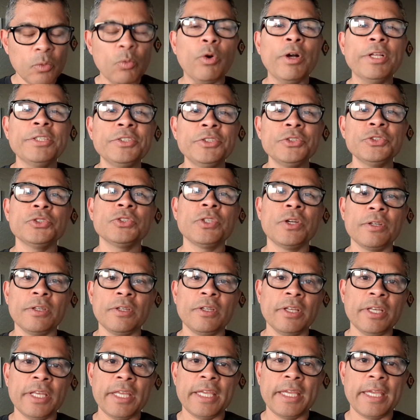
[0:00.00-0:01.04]
Once you start
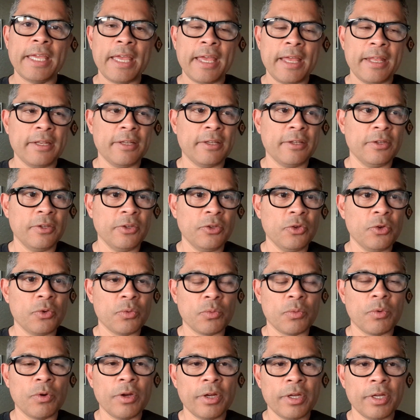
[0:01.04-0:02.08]
looking at your
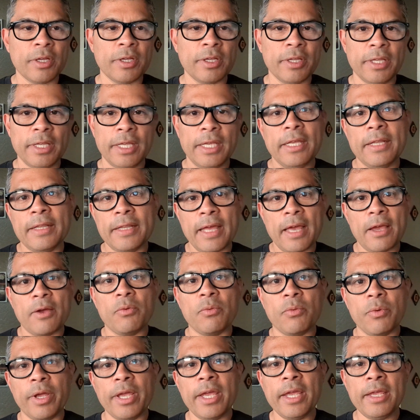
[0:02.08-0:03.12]
work in
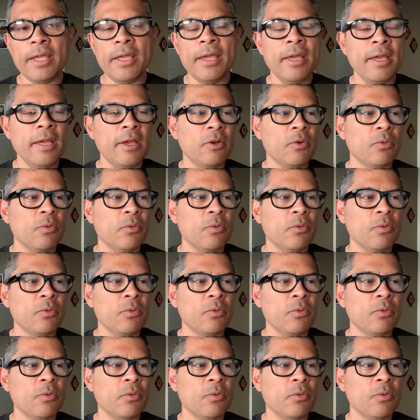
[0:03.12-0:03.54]
that way,